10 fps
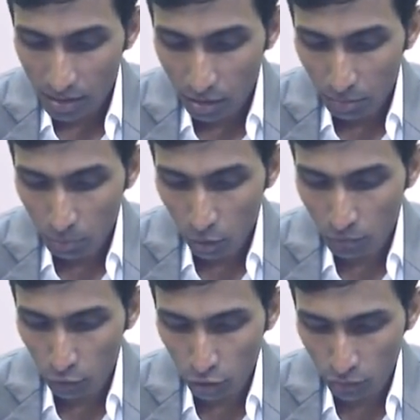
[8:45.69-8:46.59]

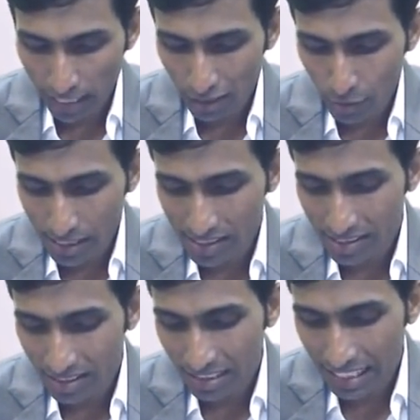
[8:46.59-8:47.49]
portfolio value is
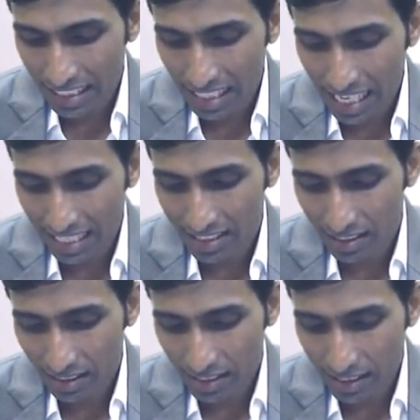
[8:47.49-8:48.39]

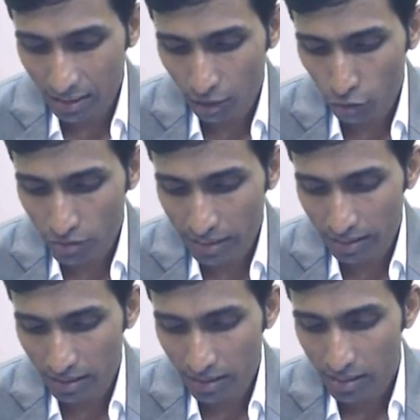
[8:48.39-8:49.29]

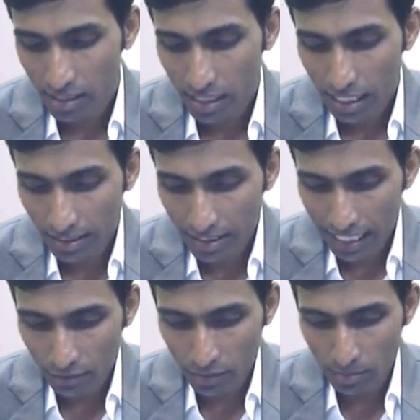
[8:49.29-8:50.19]
10,10,000 and
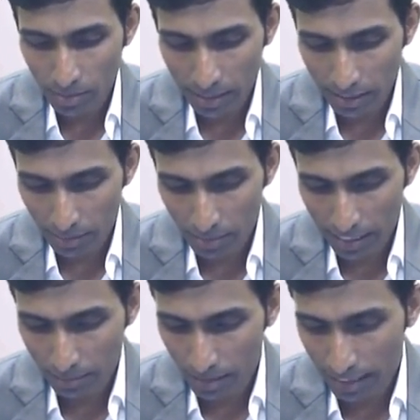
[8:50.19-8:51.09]
that will be
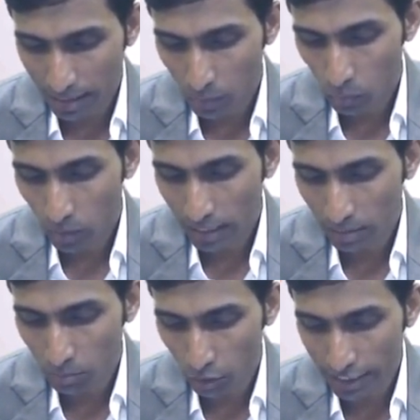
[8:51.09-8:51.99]
multiplied by
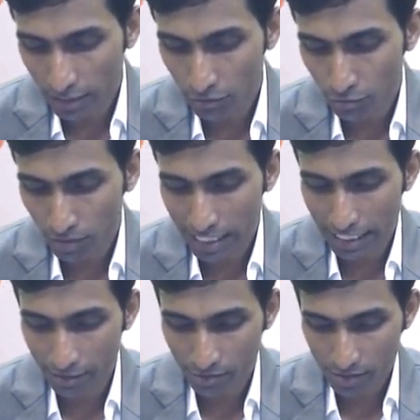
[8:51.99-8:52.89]

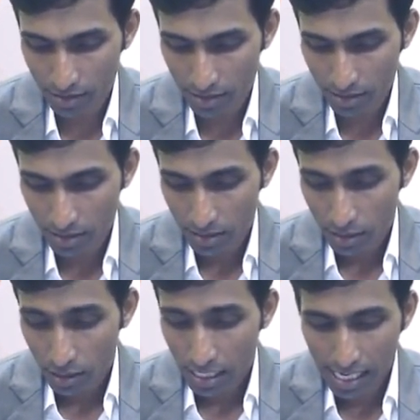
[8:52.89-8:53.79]
1.5
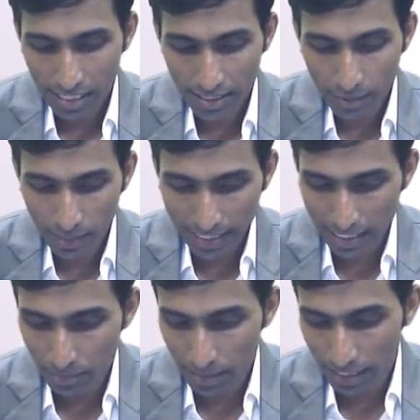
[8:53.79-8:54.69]
and divided
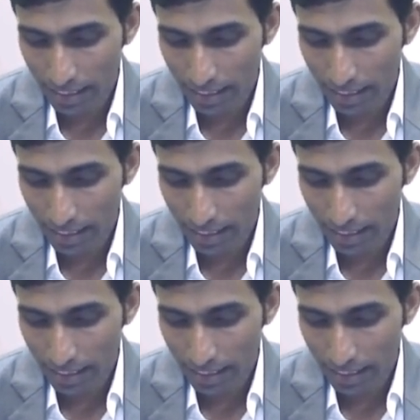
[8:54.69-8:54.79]
by